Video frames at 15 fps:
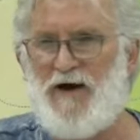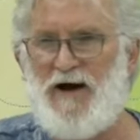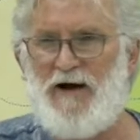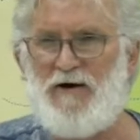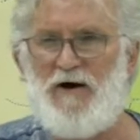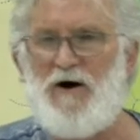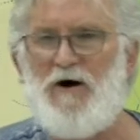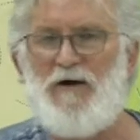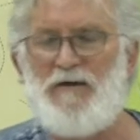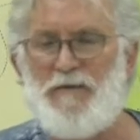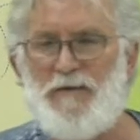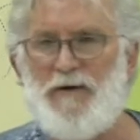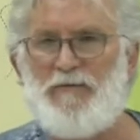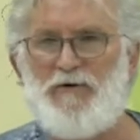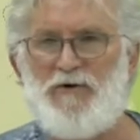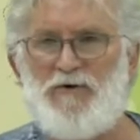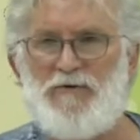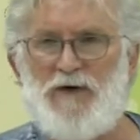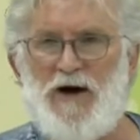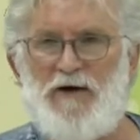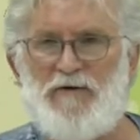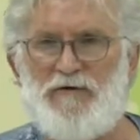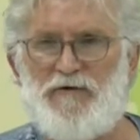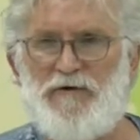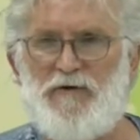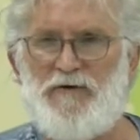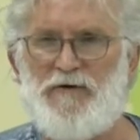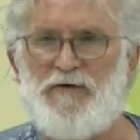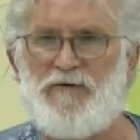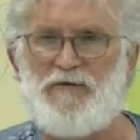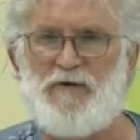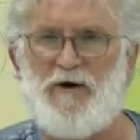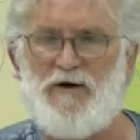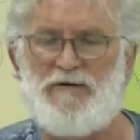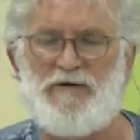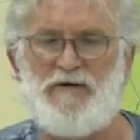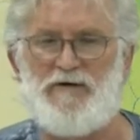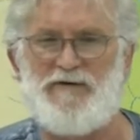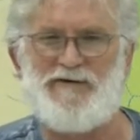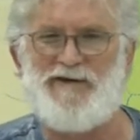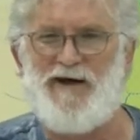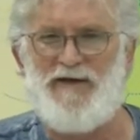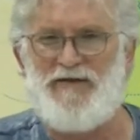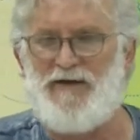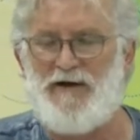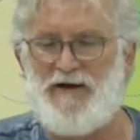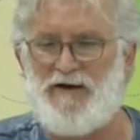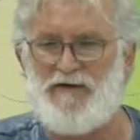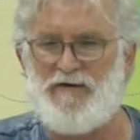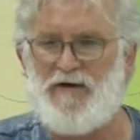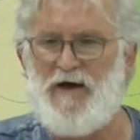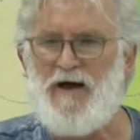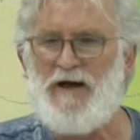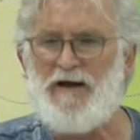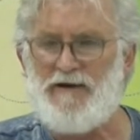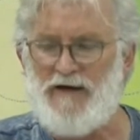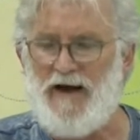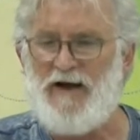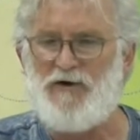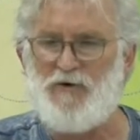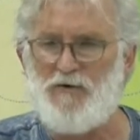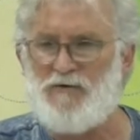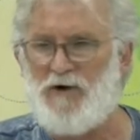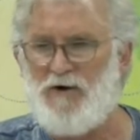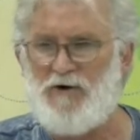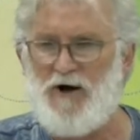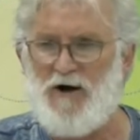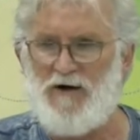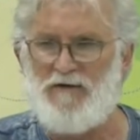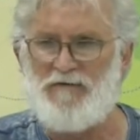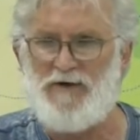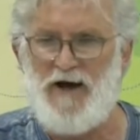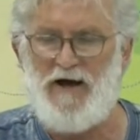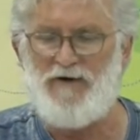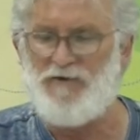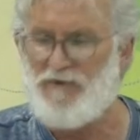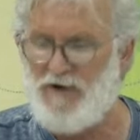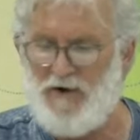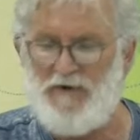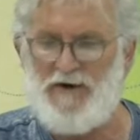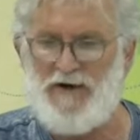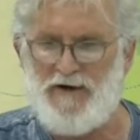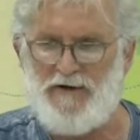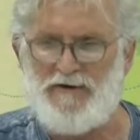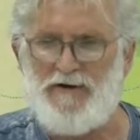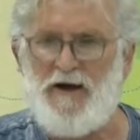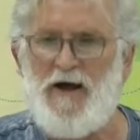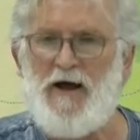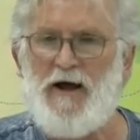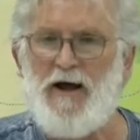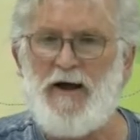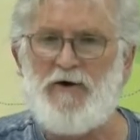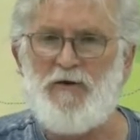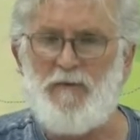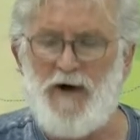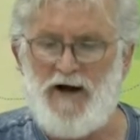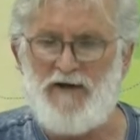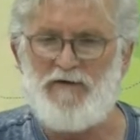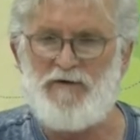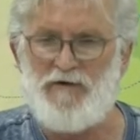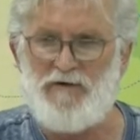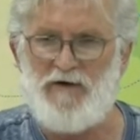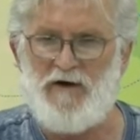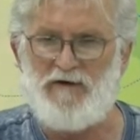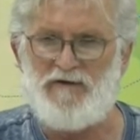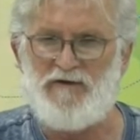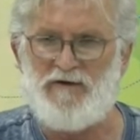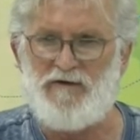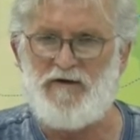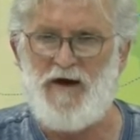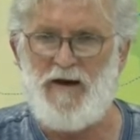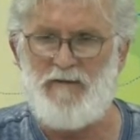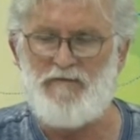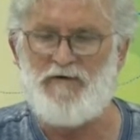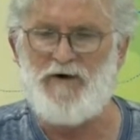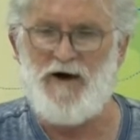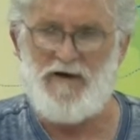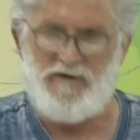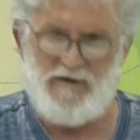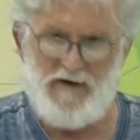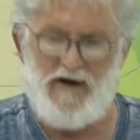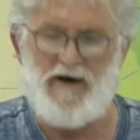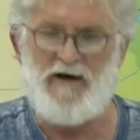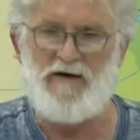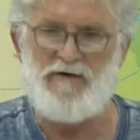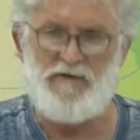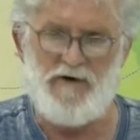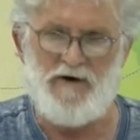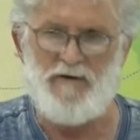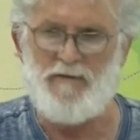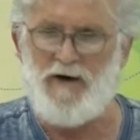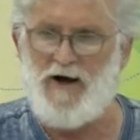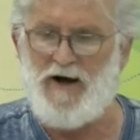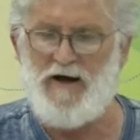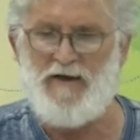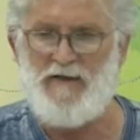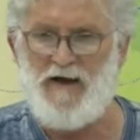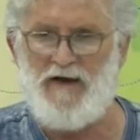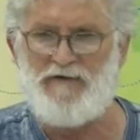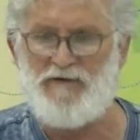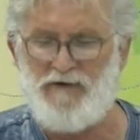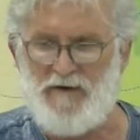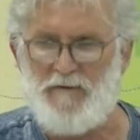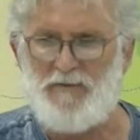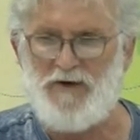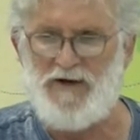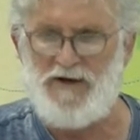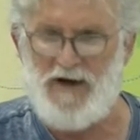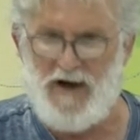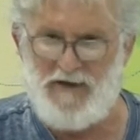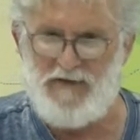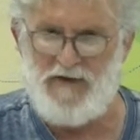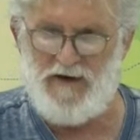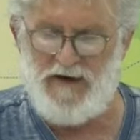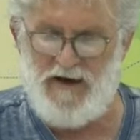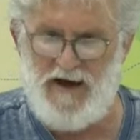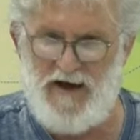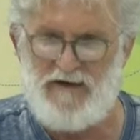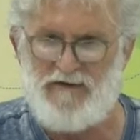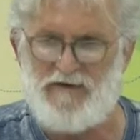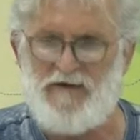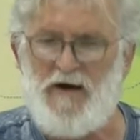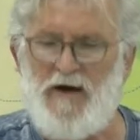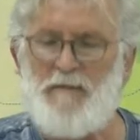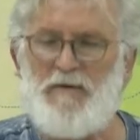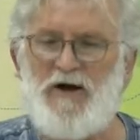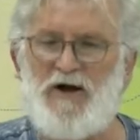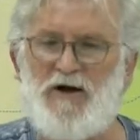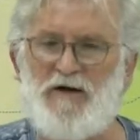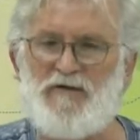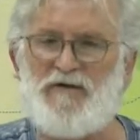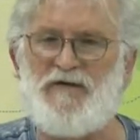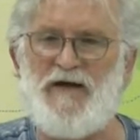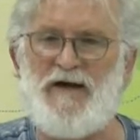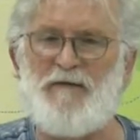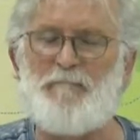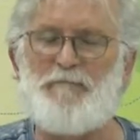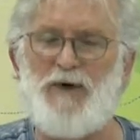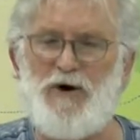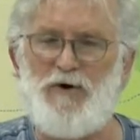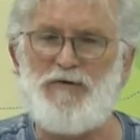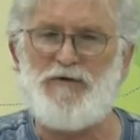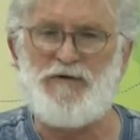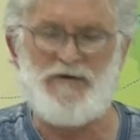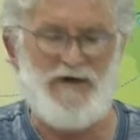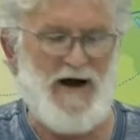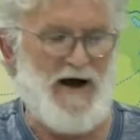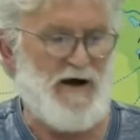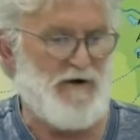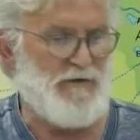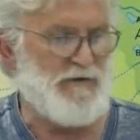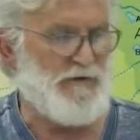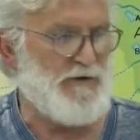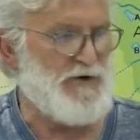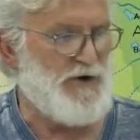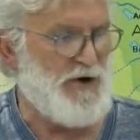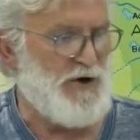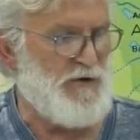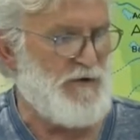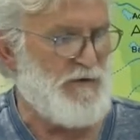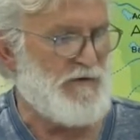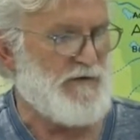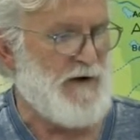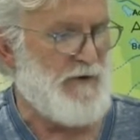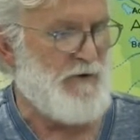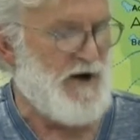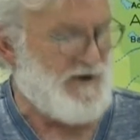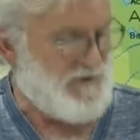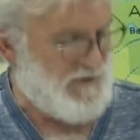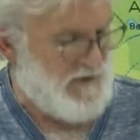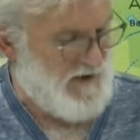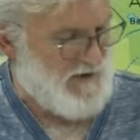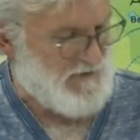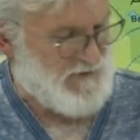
All the biblical writers do this, Ross. It's nothing. It's Daniel wrote all of Daniel. No, he didn't. And you might suggest the same for Isaiah and Jeremiah, and that's simply not the case because both styles are used. Now watch this.